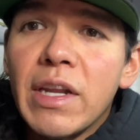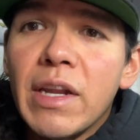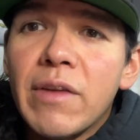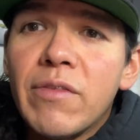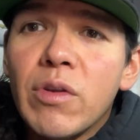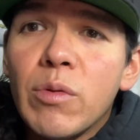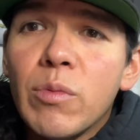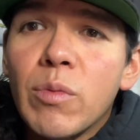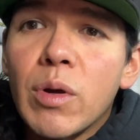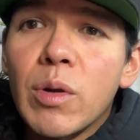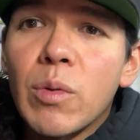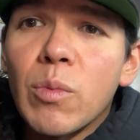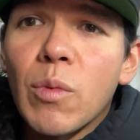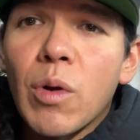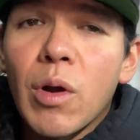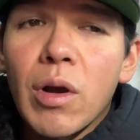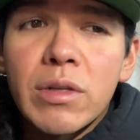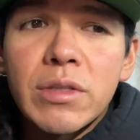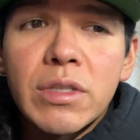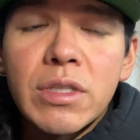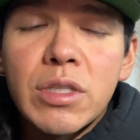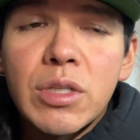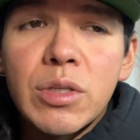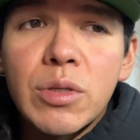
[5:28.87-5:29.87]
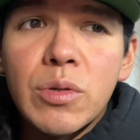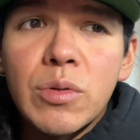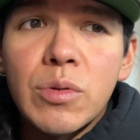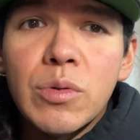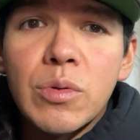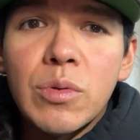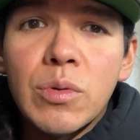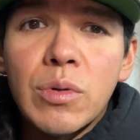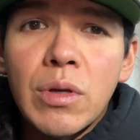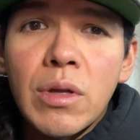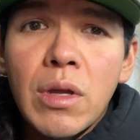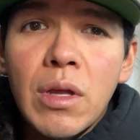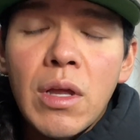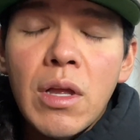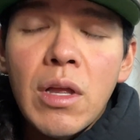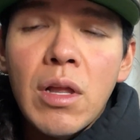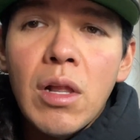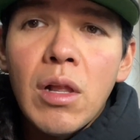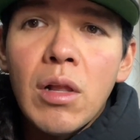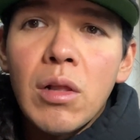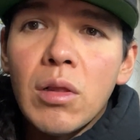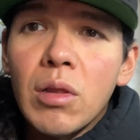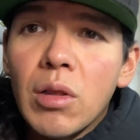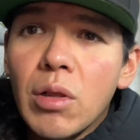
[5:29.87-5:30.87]
Everyone wants to
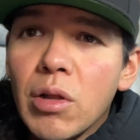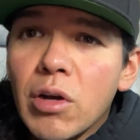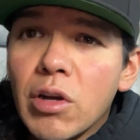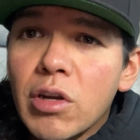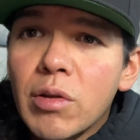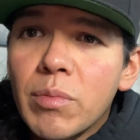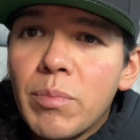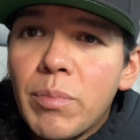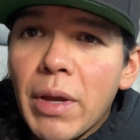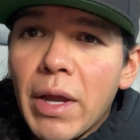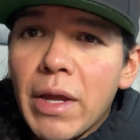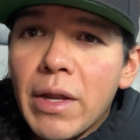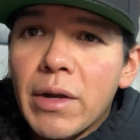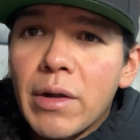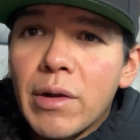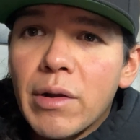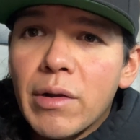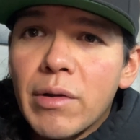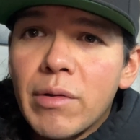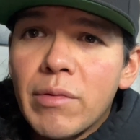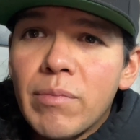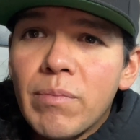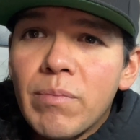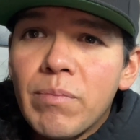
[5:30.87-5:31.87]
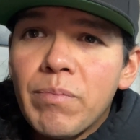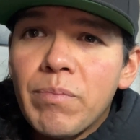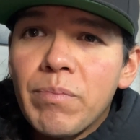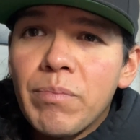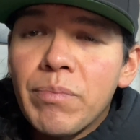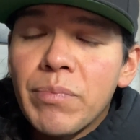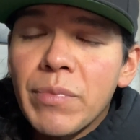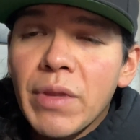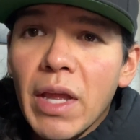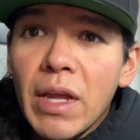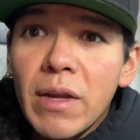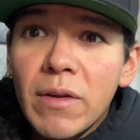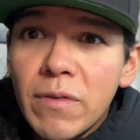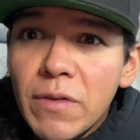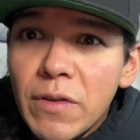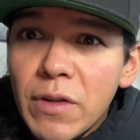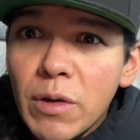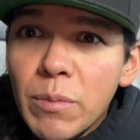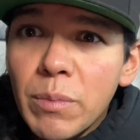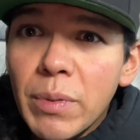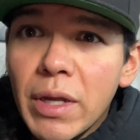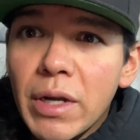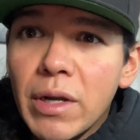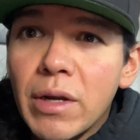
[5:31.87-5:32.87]
look better and
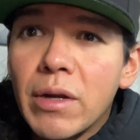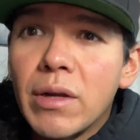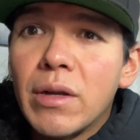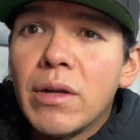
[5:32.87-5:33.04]
feel better,